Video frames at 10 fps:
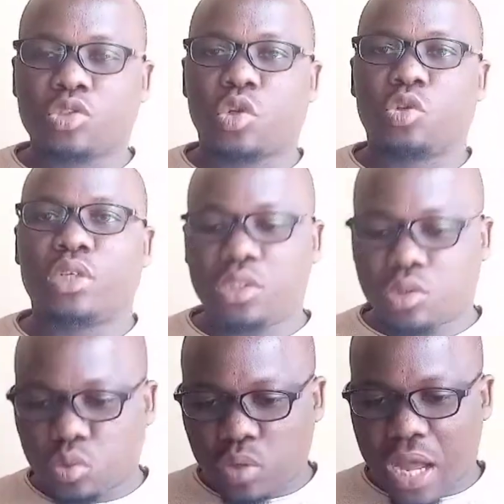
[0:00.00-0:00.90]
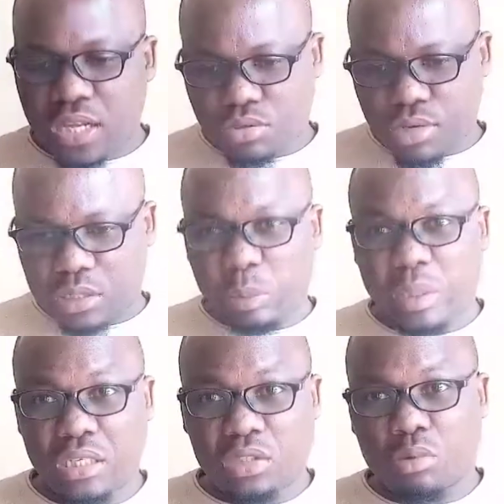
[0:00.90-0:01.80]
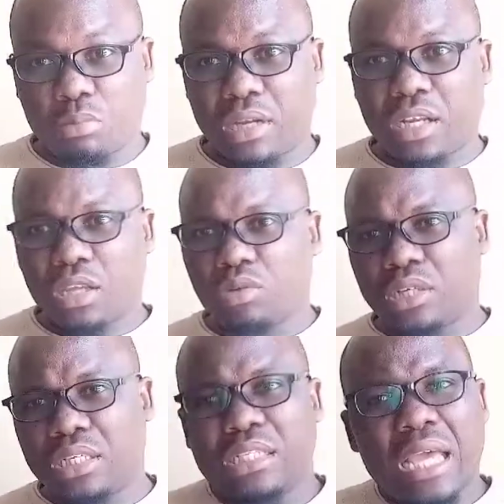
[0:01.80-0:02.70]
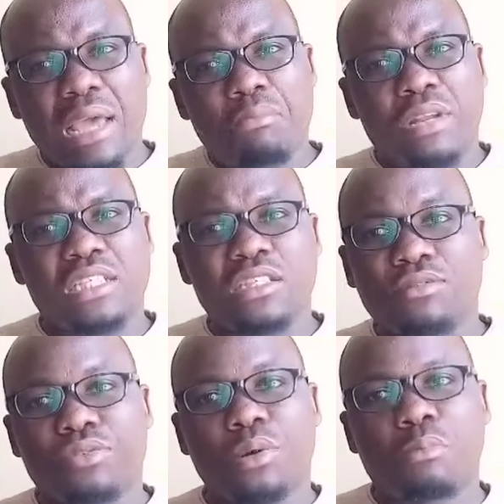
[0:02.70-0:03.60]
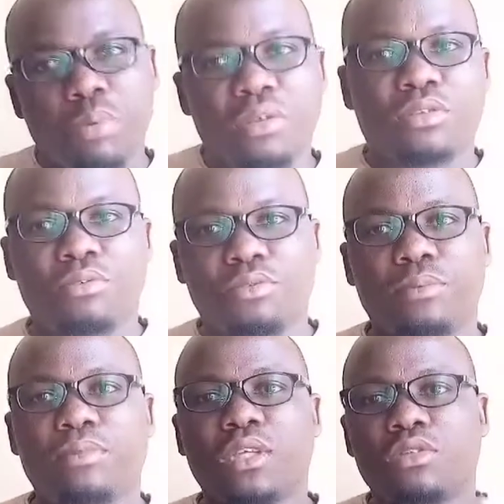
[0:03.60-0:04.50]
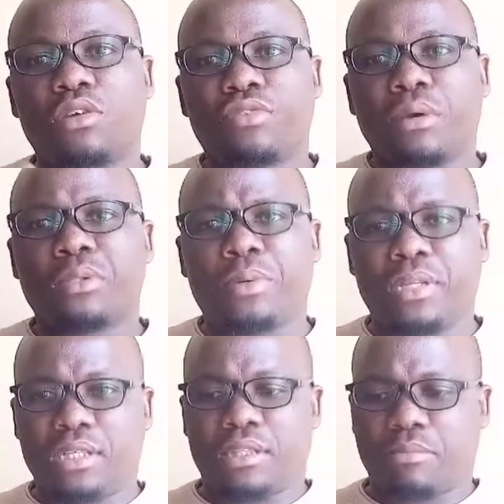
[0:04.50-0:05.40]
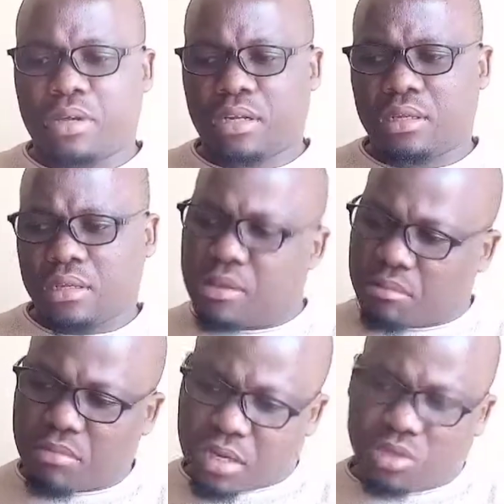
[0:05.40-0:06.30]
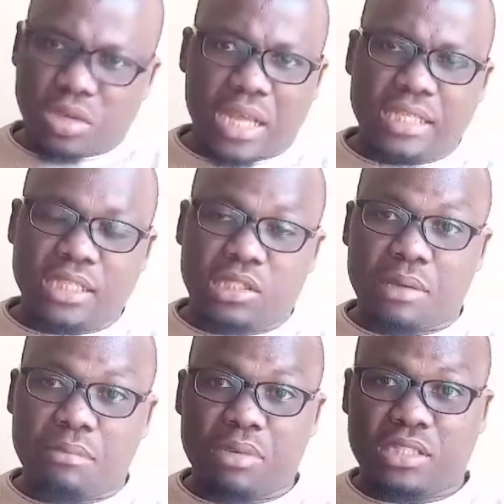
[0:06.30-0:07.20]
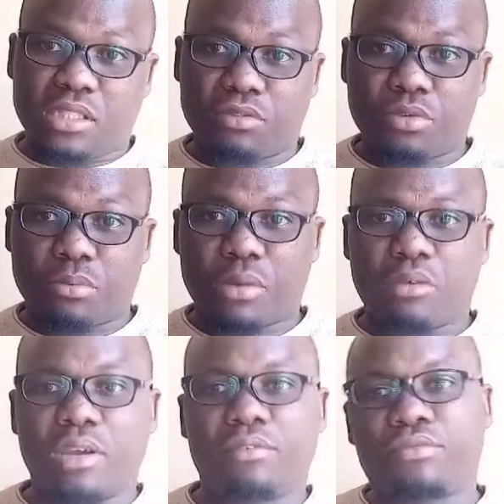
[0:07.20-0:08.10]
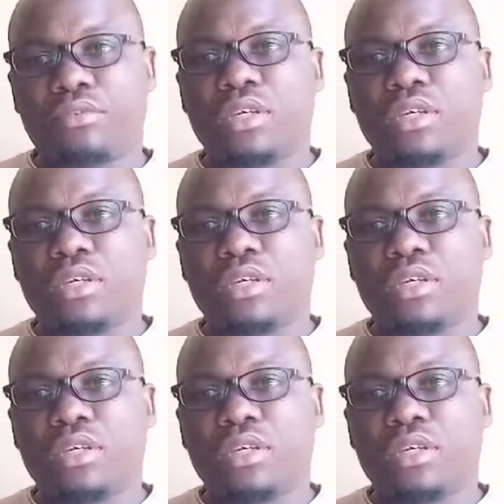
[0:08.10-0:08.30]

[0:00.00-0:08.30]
So you need to, as you are spending your money, you need a blessing from both of you. So if I'm spending the money, I need a blessing from my wife.